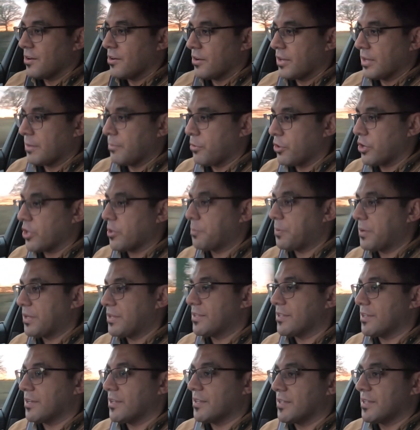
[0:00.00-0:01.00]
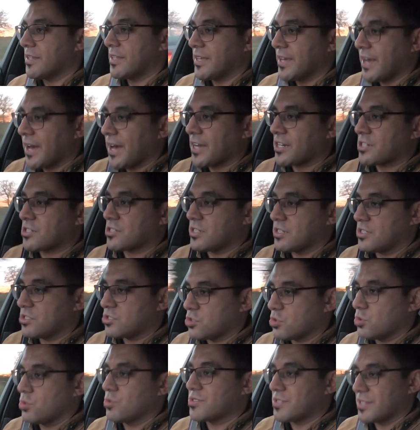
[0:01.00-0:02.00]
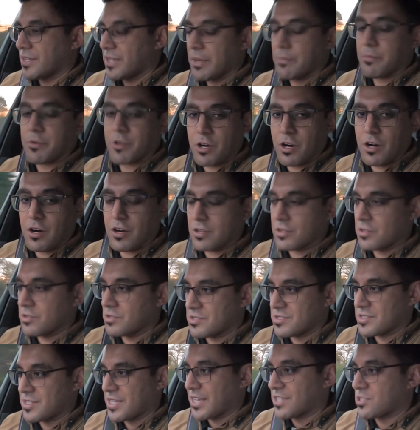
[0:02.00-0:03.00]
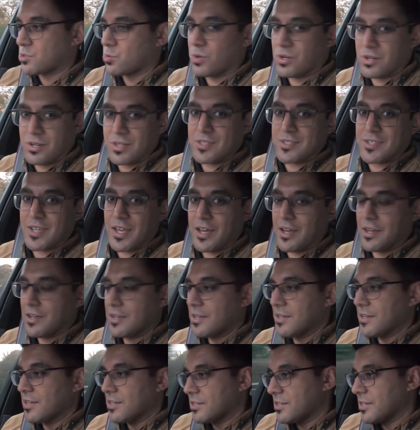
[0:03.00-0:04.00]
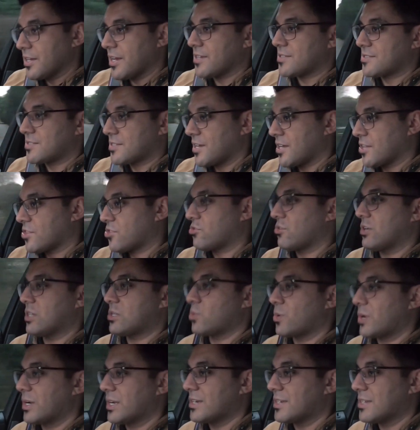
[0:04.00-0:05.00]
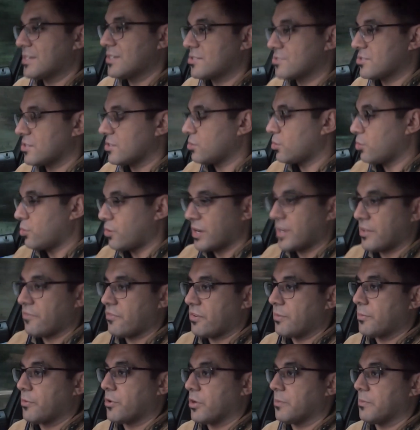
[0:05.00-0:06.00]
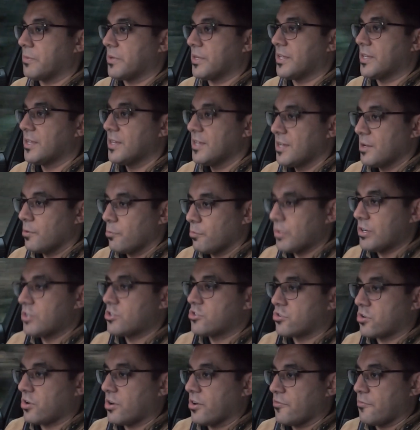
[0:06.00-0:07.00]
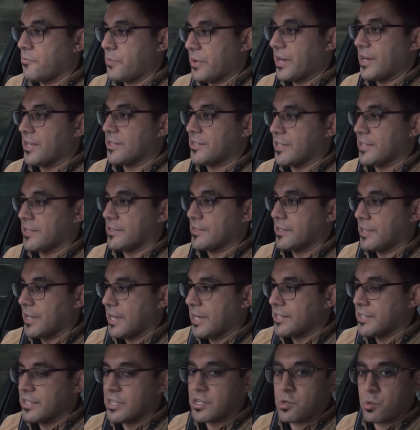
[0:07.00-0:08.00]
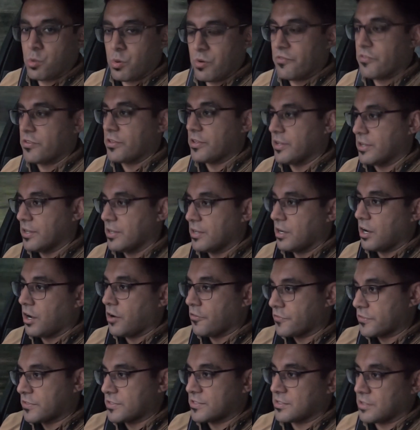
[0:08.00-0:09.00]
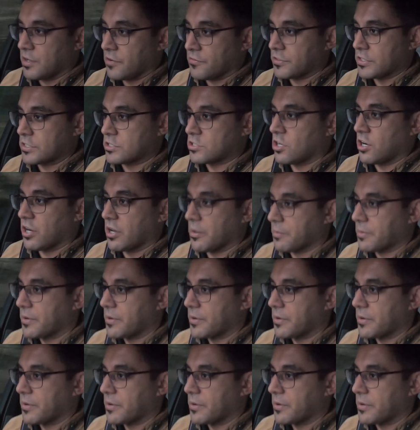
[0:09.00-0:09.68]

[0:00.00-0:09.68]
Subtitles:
in my opinion, it actually suits an M car, because that's where it's at. Yes, a 320 diesel or whatever it might be will drive better than any equivalent of the type.